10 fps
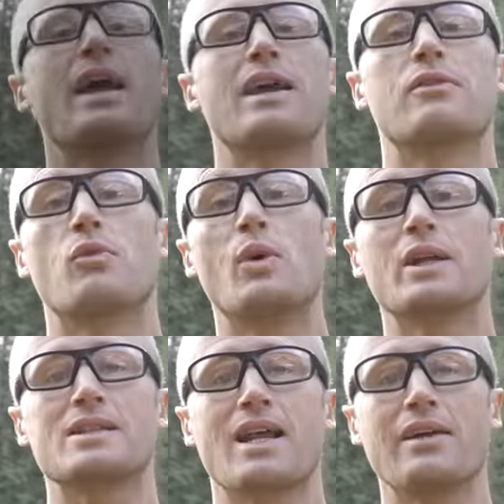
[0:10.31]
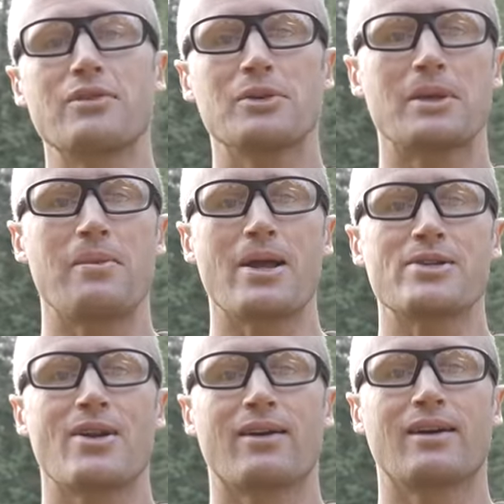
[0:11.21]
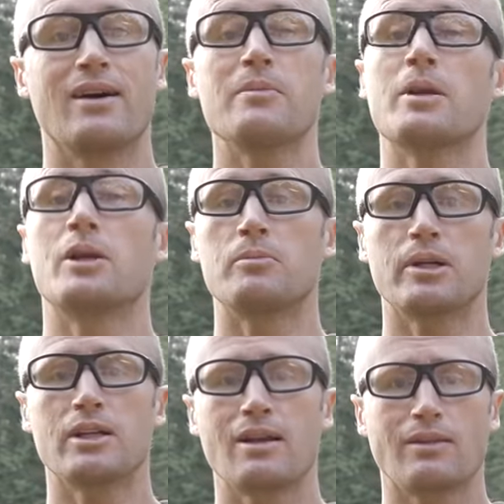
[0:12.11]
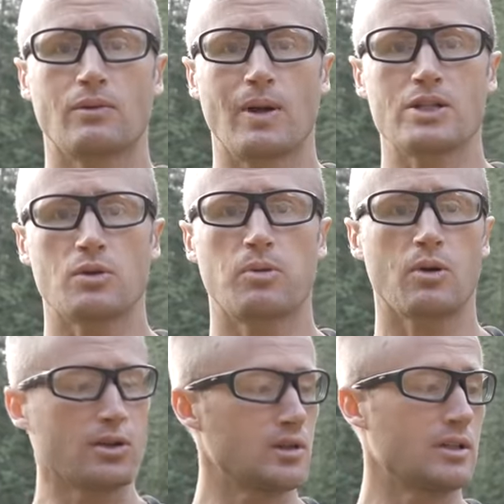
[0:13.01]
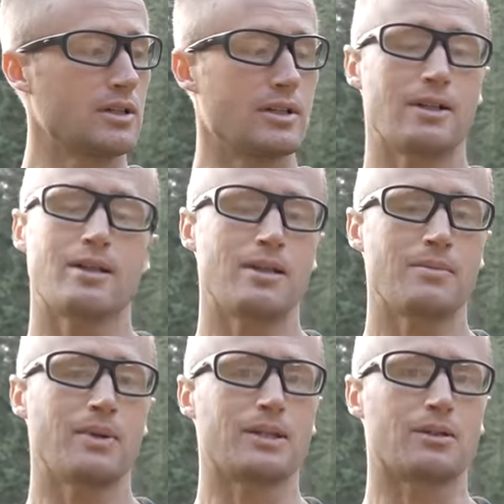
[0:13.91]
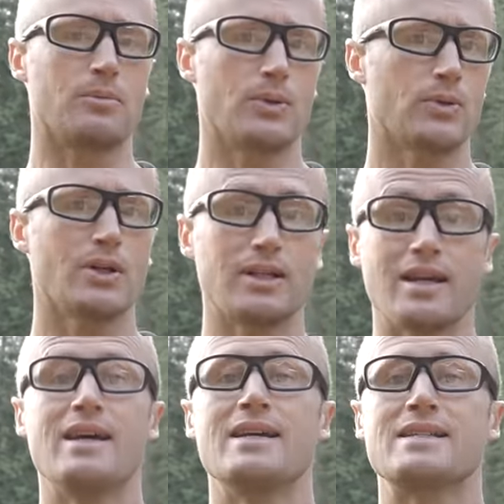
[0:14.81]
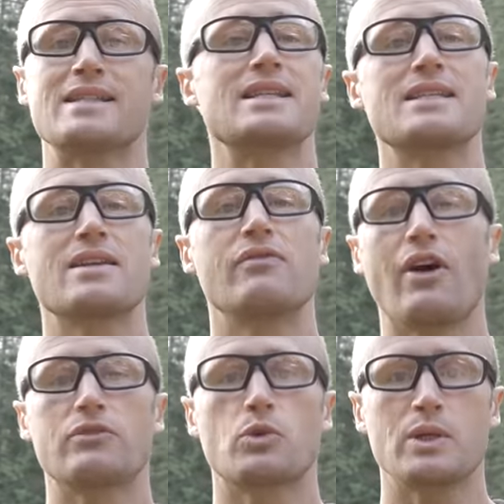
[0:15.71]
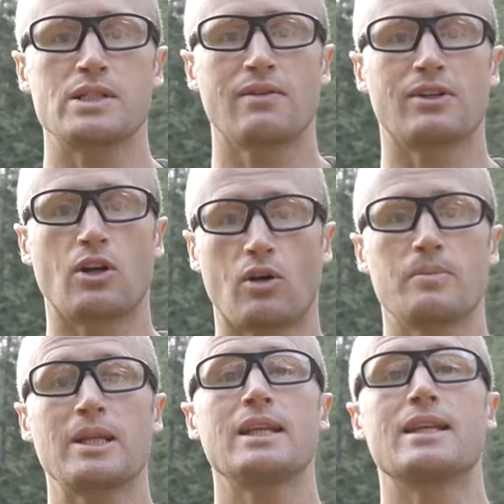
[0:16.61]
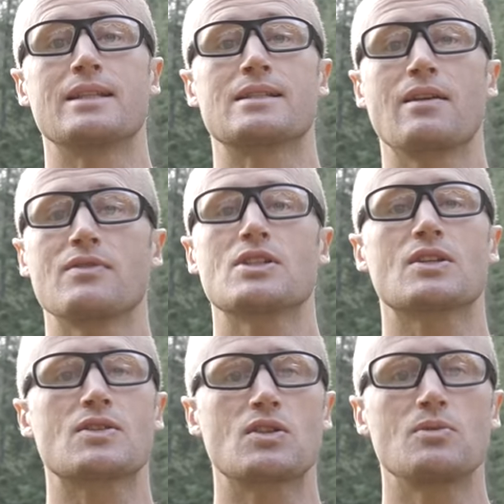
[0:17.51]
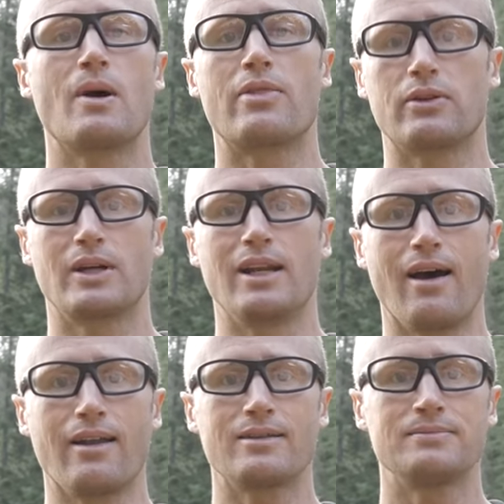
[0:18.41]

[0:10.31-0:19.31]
Hey everyone, it's Ivan, kitbadger.com, here to bring you another range report on my little bolt gun, CZ527 Carbine in 7.62x39.